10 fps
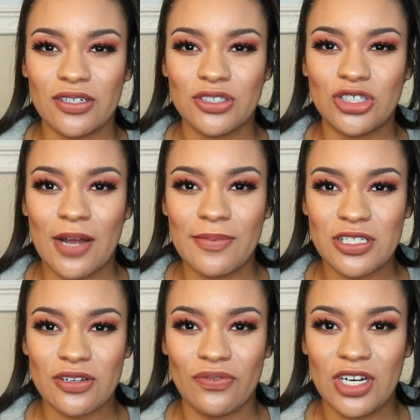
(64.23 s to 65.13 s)
third
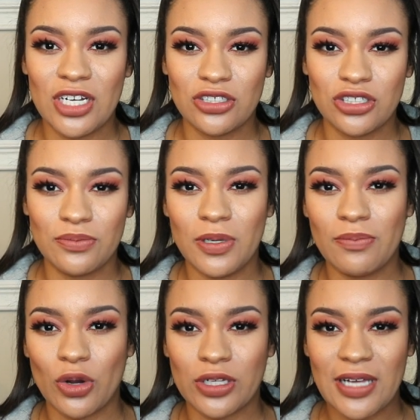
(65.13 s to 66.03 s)
trimester videos should be
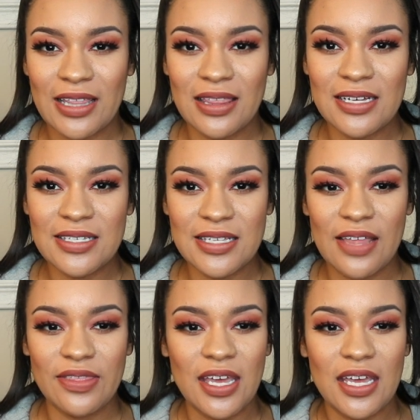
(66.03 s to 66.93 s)
more like this,
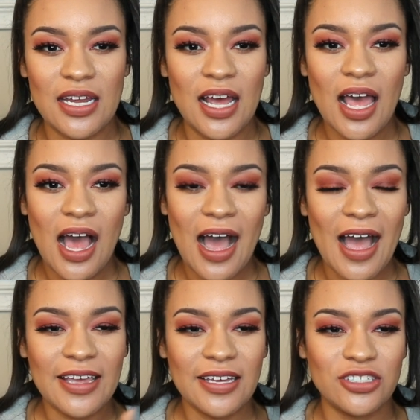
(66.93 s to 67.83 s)
and then
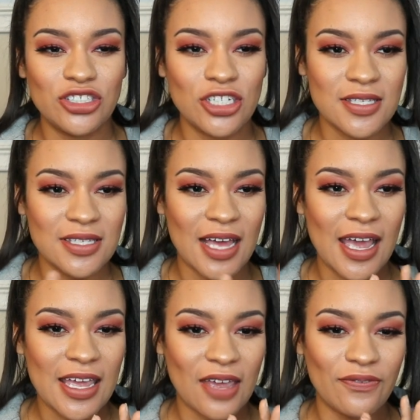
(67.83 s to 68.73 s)
I can just
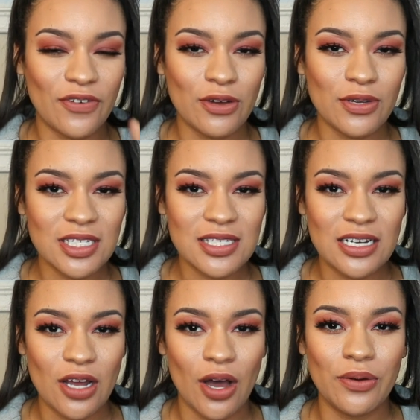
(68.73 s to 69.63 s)
like focus
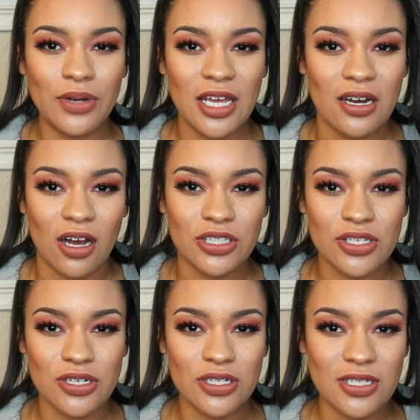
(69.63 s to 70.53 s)
and hone in on
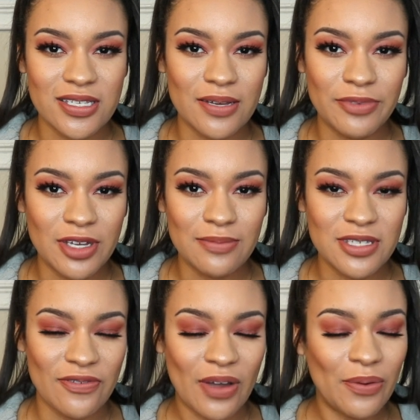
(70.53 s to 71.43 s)
certain
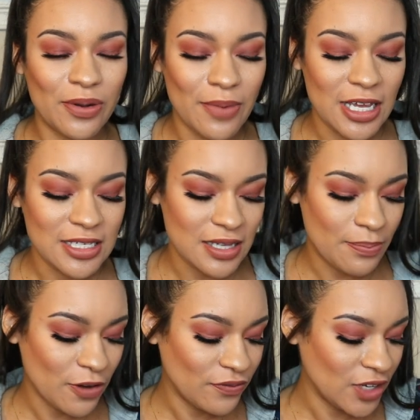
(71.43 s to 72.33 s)
symptoms if I want to make
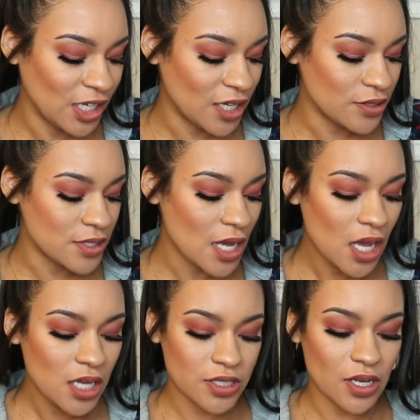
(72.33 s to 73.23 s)
separate videos.
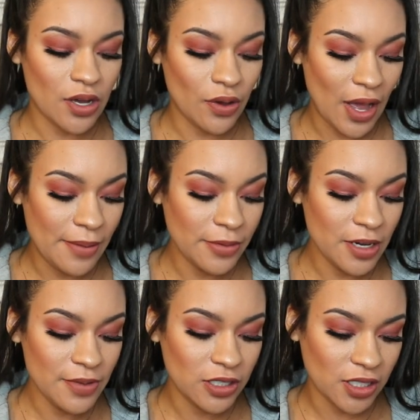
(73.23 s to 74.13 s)
So I'm
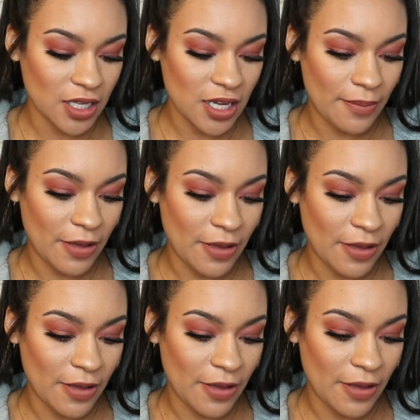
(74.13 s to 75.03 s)
going to be looking at my
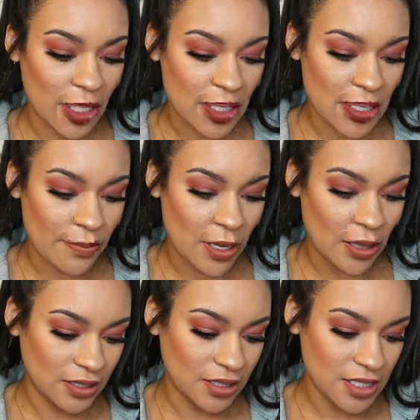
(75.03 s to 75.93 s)
phone because I
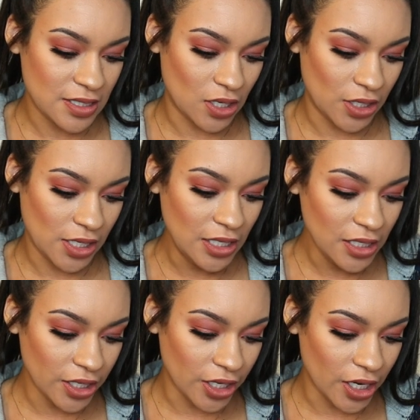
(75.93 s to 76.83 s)
made the list on
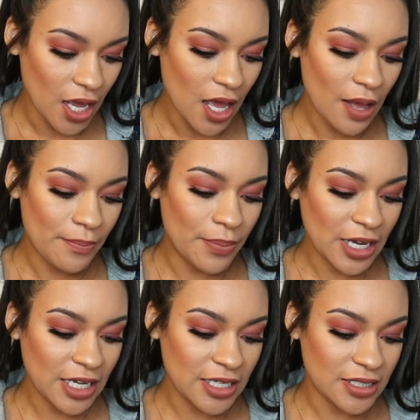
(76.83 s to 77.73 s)
here,
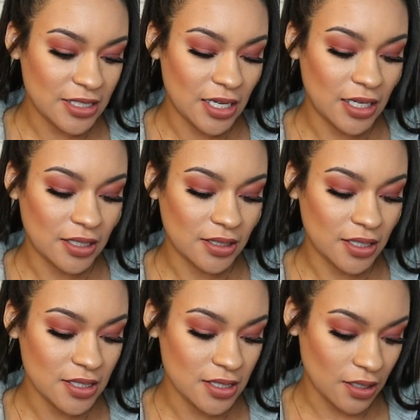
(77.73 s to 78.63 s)
but
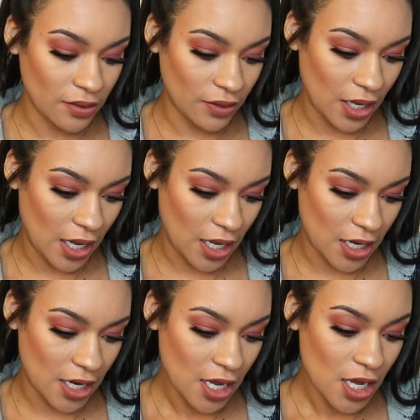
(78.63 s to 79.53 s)
let's go
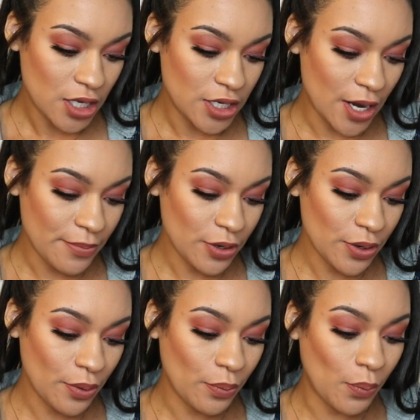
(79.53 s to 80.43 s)
ahead.
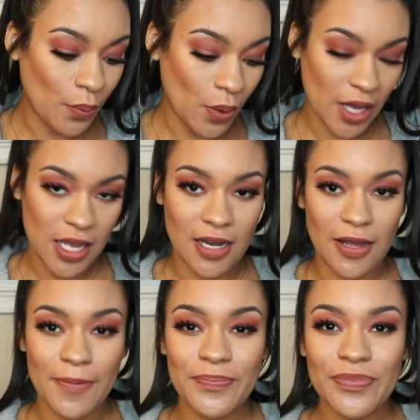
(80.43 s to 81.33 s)
Number
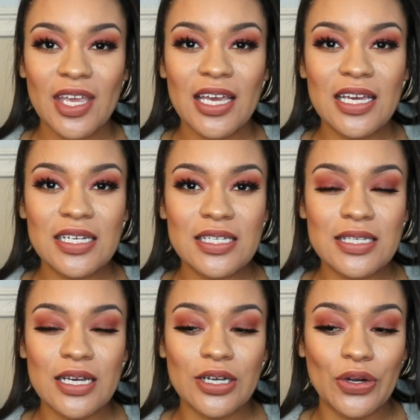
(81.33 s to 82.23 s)
one
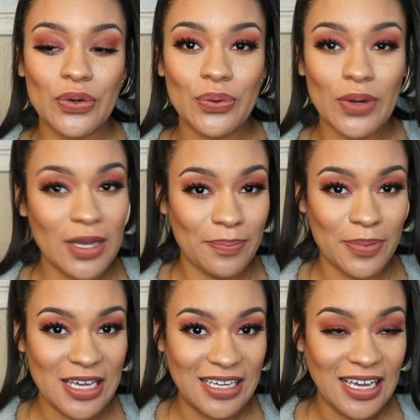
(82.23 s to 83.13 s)
is
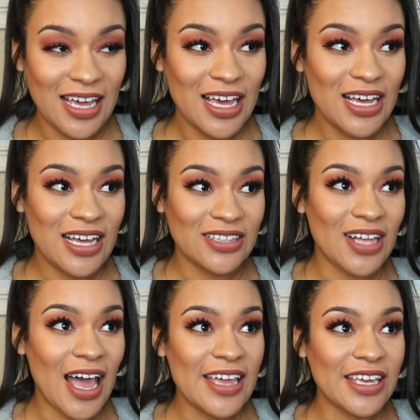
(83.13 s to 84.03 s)
cramping.
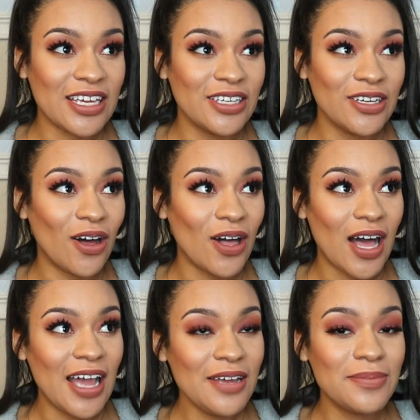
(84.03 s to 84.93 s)
Like, y'all,
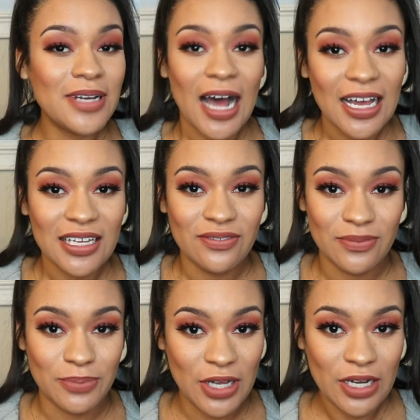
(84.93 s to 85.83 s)
I am not
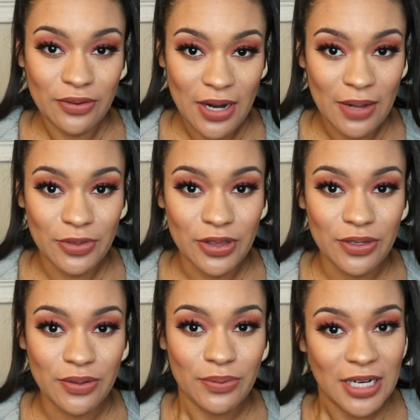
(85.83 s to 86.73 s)
even playing around with
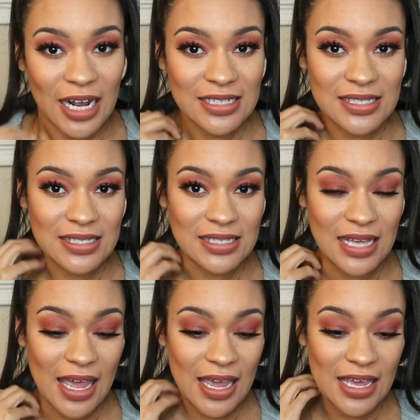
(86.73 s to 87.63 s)
you when I
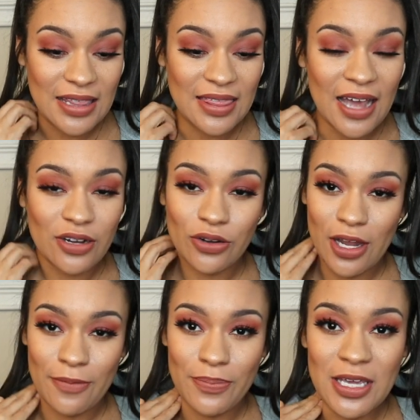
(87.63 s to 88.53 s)
say that
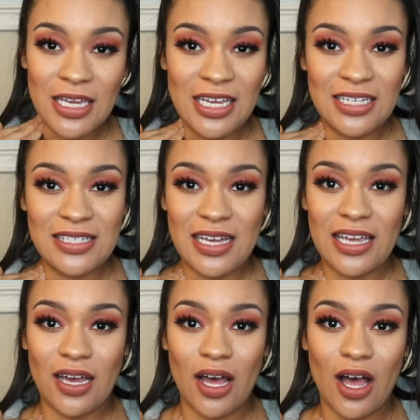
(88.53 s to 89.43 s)
cramping is like